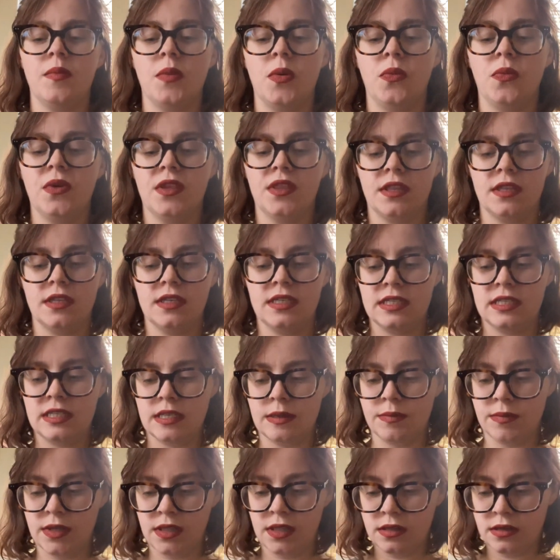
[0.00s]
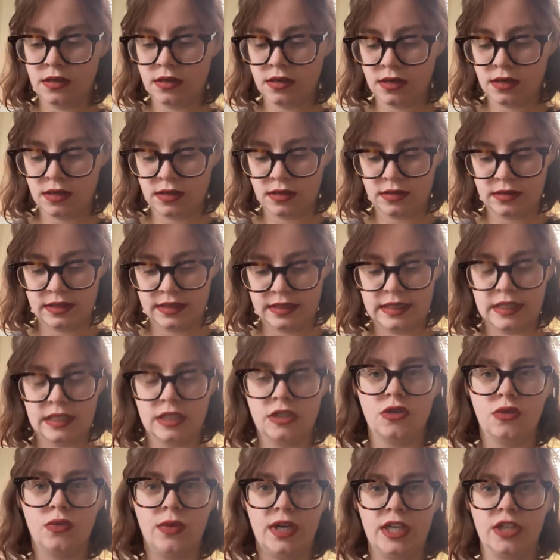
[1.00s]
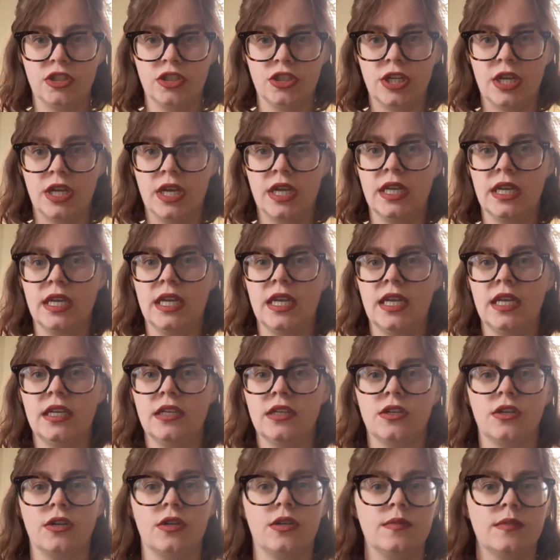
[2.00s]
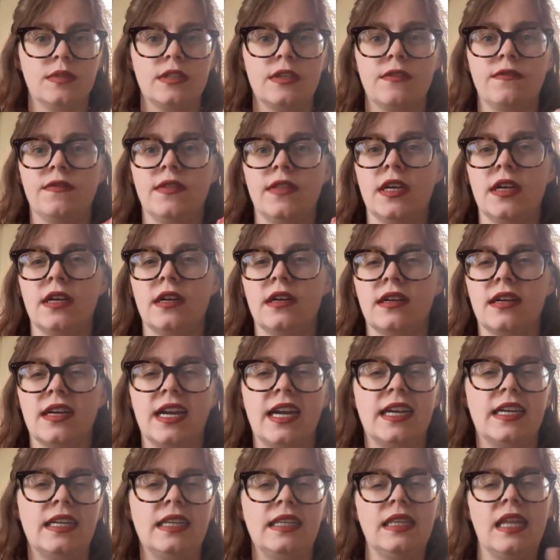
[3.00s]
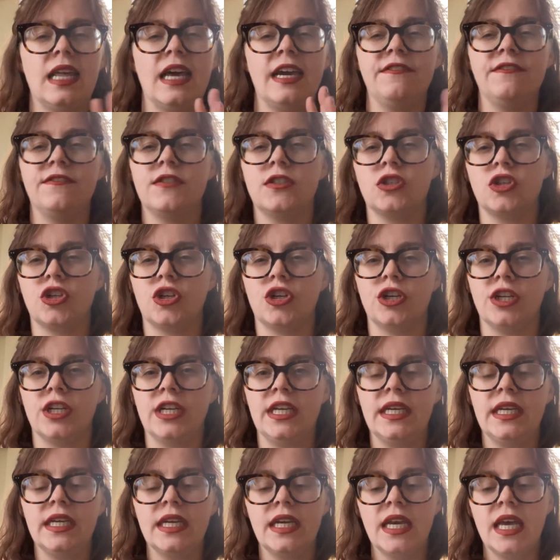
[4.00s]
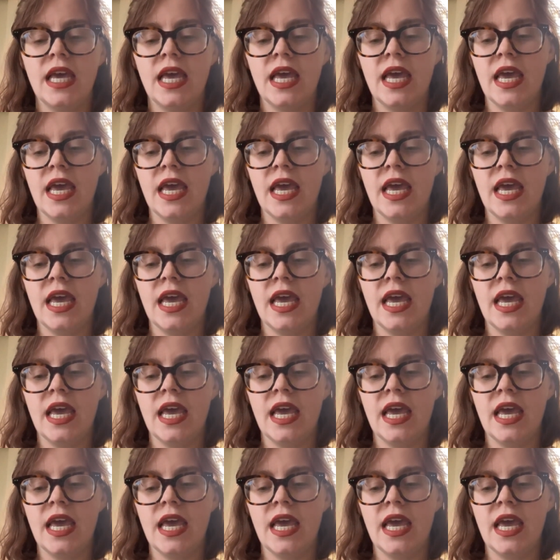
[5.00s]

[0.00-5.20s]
with a similar situation in terms of their kind of life journey.